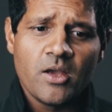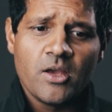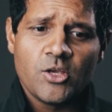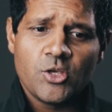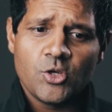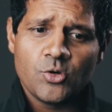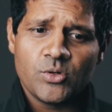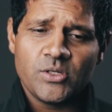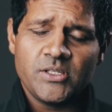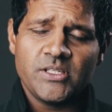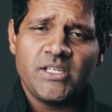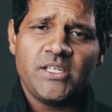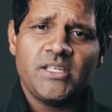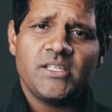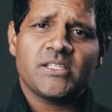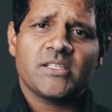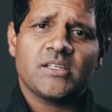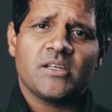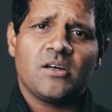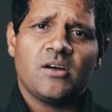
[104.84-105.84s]
You will
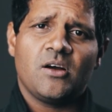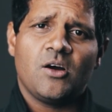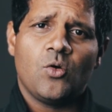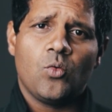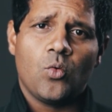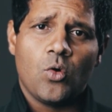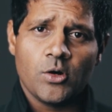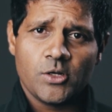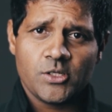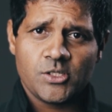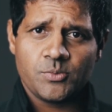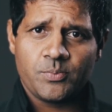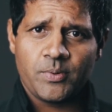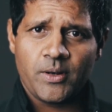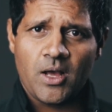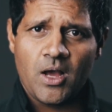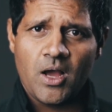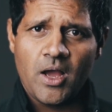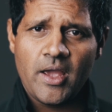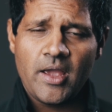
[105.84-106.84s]
need a water
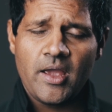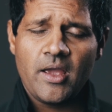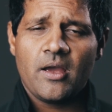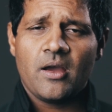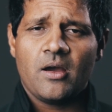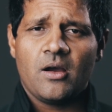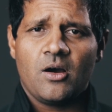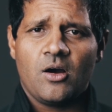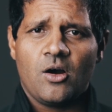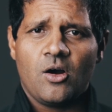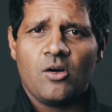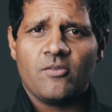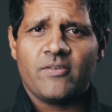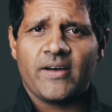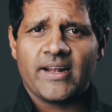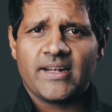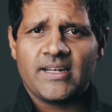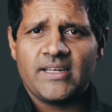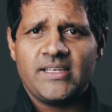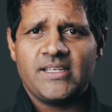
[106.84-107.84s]
supply of
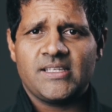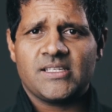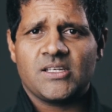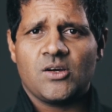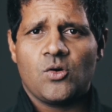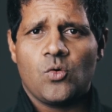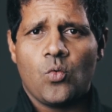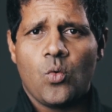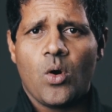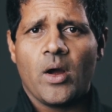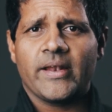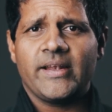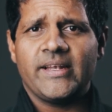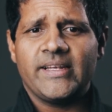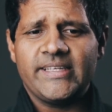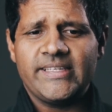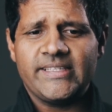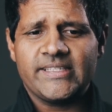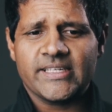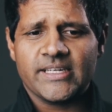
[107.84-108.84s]
at least 1
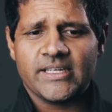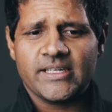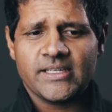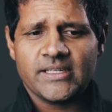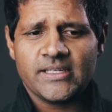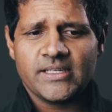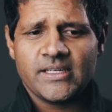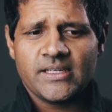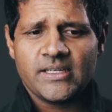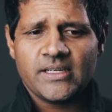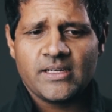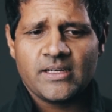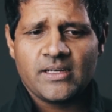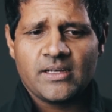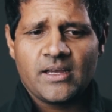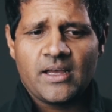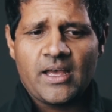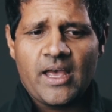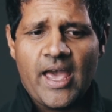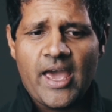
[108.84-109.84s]
liter,
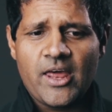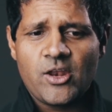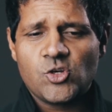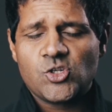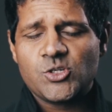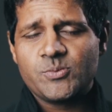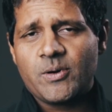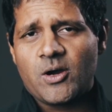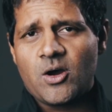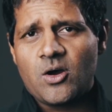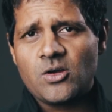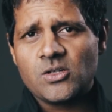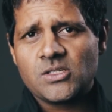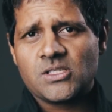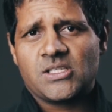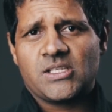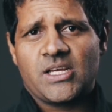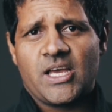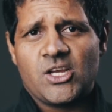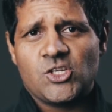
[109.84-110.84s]
energy
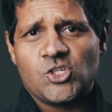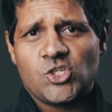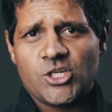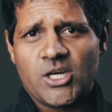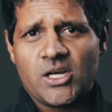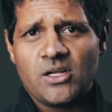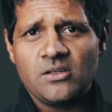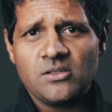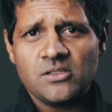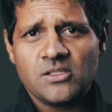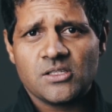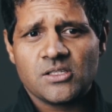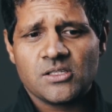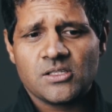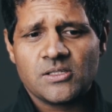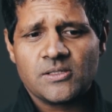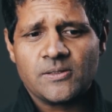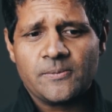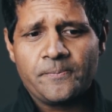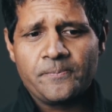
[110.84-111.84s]
bars and gels,
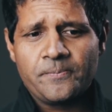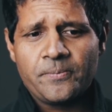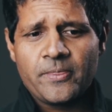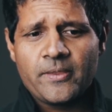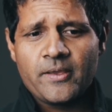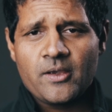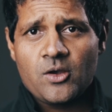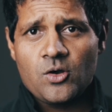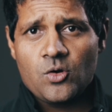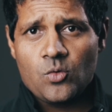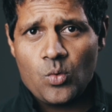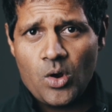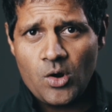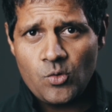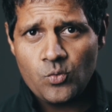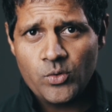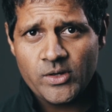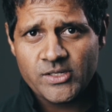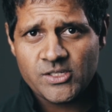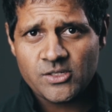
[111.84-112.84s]

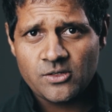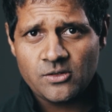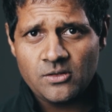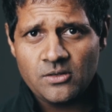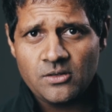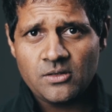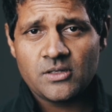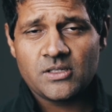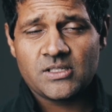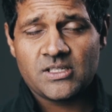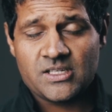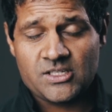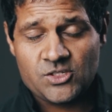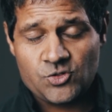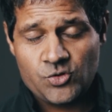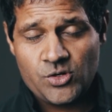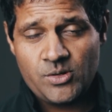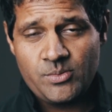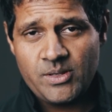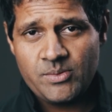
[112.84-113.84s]
1 whistle, it's
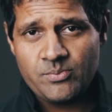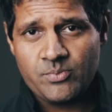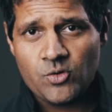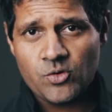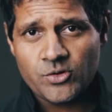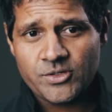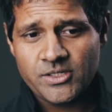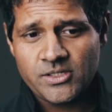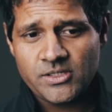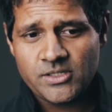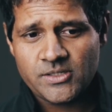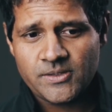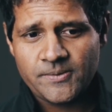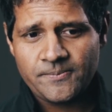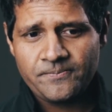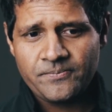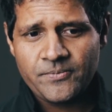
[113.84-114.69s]
extremely important,